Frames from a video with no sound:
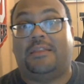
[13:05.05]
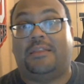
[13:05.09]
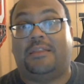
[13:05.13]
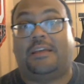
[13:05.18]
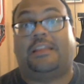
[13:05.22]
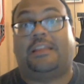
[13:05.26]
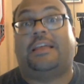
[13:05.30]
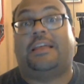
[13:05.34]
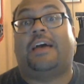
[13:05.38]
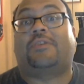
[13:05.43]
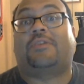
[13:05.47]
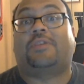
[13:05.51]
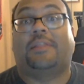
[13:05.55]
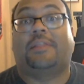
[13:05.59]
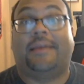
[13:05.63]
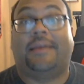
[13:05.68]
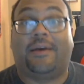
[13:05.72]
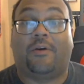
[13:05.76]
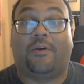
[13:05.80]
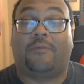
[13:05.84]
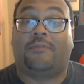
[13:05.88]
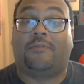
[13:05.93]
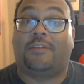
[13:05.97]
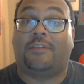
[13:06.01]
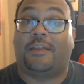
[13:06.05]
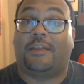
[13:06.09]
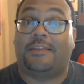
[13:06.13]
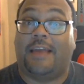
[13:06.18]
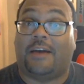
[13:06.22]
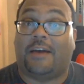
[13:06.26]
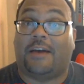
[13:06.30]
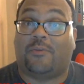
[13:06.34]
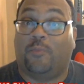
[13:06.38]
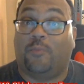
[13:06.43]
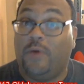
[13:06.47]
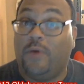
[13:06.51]
that it has to linger to the
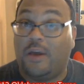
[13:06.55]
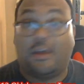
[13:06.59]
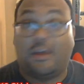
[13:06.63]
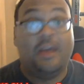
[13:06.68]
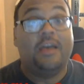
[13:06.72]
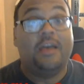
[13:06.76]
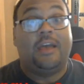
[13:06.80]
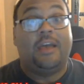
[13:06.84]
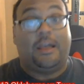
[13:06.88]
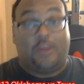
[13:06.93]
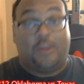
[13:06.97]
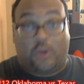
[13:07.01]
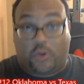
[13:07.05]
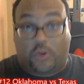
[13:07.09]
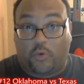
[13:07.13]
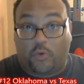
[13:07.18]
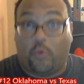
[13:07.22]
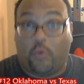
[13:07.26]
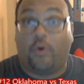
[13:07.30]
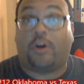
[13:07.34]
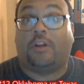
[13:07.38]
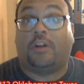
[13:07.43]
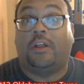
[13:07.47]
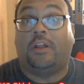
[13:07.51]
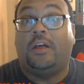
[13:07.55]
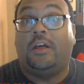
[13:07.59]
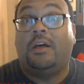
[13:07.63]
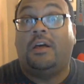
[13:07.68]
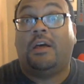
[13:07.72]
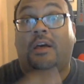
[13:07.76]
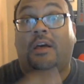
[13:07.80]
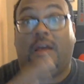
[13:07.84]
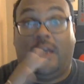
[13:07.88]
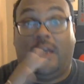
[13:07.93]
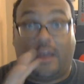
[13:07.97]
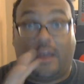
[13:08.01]
next week. And historically,
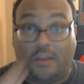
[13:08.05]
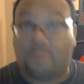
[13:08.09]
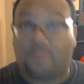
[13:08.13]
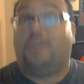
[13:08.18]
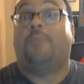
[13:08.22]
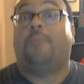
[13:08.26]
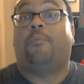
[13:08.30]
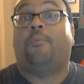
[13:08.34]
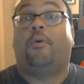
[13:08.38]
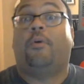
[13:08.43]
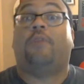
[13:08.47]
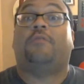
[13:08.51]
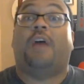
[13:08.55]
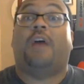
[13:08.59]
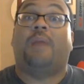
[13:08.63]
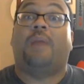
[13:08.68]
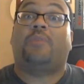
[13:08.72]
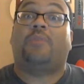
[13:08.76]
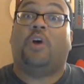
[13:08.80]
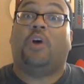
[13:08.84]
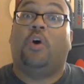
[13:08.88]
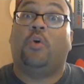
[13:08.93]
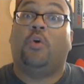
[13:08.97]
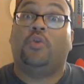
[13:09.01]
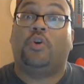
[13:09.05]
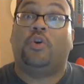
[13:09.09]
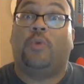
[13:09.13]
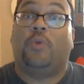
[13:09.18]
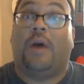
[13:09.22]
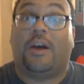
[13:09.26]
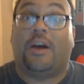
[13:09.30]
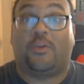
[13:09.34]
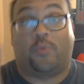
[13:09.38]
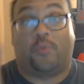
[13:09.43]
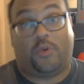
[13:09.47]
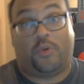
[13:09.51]
in contemporary times, OU
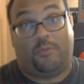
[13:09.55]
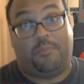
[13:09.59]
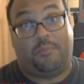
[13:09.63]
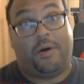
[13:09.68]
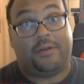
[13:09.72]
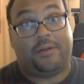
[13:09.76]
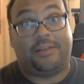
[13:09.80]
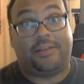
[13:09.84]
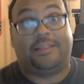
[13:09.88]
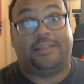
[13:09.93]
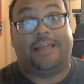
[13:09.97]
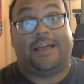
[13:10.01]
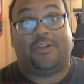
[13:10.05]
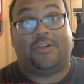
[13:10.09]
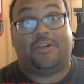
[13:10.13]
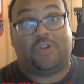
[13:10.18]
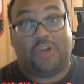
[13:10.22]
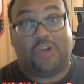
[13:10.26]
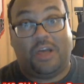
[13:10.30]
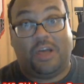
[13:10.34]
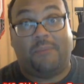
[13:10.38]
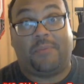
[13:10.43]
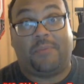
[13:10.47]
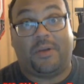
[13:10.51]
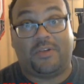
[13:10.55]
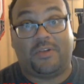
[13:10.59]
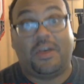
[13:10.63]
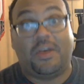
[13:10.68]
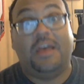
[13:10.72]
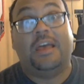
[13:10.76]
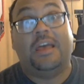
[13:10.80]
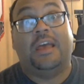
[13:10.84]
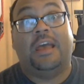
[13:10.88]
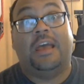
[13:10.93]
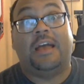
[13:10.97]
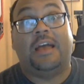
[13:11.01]
has responded like champions
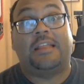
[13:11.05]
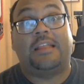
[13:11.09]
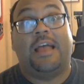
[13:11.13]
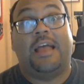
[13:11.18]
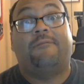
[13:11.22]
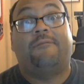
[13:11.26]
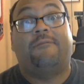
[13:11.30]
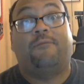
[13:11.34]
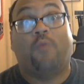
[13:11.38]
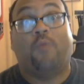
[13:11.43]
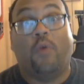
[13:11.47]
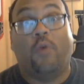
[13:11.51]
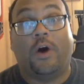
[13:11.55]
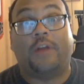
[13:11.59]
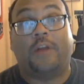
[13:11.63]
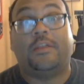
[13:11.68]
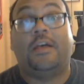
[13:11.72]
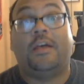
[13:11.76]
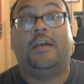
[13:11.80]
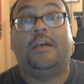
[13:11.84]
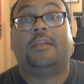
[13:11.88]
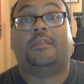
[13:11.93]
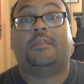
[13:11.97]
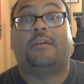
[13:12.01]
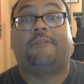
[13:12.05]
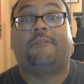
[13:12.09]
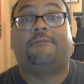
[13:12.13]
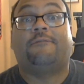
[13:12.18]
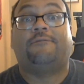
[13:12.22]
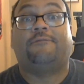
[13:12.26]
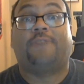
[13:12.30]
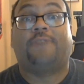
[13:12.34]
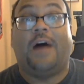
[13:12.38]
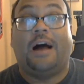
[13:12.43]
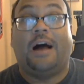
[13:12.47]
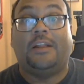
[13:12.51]
and have won the
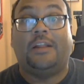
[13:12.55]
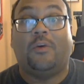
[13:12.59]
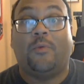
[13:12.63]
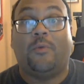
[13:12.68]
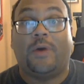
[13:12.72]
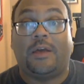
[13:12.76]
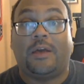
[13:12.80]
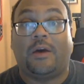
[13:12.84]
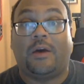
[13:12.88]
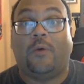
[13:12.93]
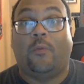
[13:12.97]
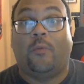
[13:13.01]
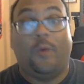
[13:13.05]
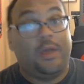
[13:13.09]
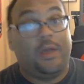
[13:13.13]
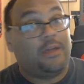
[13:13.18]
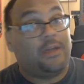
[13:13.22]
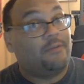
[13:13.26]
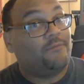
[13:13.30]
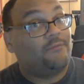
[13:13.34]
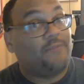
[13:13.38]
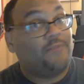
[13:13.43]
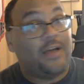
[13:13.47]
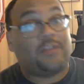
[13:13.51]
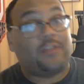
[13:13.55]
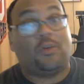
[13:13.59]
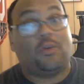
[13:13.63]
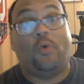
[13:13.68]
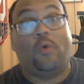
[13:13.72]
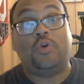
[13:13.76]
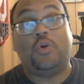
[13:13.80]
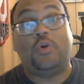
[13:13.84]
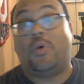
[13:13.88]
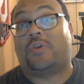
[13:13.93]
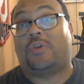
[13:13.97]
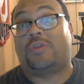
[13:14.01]
following week. In fact,
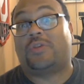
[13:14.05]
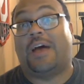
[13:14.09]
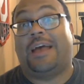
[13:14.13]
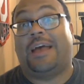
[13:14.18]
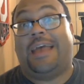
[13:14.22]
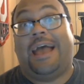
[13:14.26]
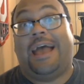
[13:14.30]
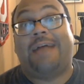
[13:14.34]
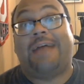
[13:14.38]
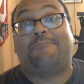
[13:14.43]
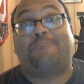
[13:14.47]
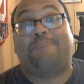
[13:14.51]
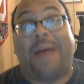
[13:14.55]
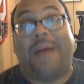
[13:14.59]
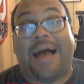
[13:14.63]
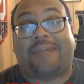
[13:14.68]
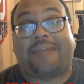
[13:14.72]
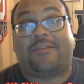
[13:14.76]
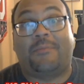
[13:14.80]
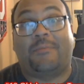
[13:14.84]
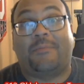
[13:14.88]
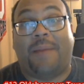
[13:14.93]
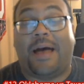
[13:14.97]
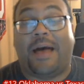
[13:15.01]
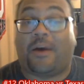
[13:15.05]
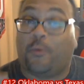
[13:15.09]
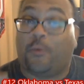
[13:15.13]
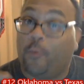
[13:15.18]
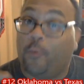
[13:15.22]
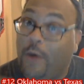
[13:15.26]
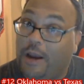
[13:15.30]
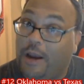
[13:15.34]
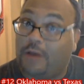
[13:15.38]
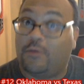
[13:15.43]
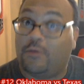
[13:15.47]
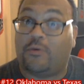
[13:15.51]
OU has not had back-to-back
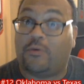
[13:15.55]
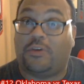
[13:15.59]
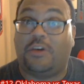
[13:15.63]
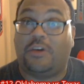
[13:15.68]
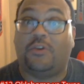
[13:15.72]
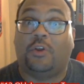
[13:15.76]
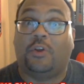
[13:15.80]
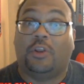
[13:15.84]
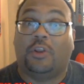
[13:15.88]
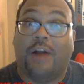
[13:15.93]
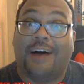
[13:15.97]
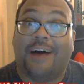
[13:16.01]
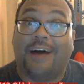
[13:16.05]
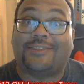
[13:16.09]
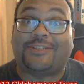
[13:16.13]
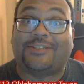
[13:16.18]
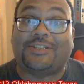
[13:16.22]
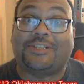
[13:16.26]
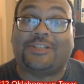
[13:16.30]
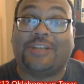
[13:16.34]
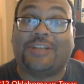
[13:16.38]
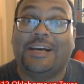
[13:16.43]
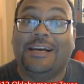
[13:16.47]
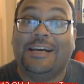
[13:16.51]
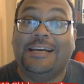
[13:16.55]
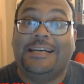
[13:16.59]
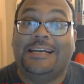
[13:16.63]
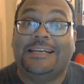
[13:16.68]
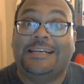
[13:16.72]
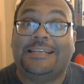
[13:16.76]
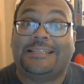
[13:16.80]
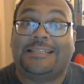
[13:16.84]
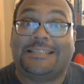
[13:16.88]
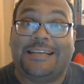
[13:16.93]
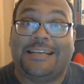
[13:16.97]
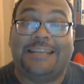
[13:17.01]
regular season losses
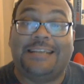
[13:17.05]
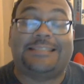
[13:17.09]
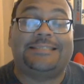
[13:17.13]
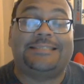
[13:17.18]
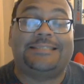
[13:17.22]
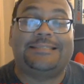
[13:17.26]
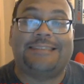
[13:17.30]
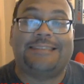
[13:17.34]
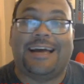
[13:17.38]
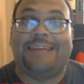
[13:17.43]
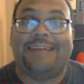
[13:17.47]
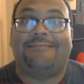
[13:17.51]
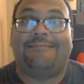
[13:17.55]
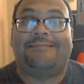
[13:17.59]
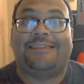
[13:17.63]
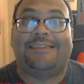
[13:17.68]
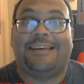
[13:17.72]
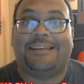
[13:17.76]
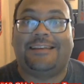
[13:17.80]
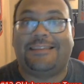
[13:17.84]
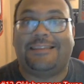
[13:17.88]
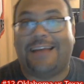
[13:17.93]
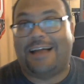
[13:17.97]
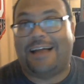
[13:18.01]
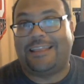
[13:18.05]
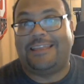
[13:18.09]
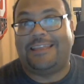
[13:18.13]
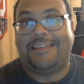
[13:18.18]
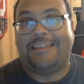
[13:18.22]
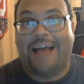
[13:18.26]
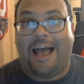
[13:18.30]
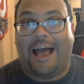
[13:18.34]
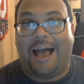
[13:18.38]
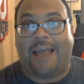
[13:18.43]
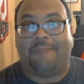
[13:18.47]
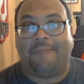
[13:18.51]
since
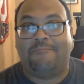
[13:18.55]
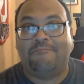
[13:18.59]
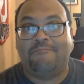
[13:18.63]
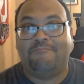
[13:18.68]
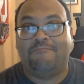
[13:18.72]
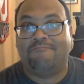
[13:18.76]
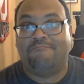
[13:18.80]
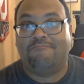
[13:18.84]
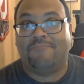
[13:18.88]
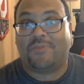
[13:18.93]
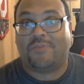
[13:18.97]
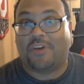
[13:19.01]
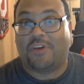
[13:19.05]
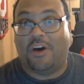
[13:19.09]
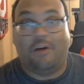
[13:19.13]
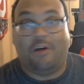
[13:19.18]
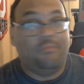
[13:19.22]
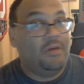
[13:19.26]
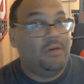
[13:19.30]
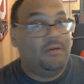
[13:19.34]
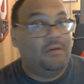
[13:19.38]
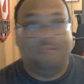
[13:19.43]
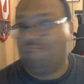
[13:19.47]
1999. So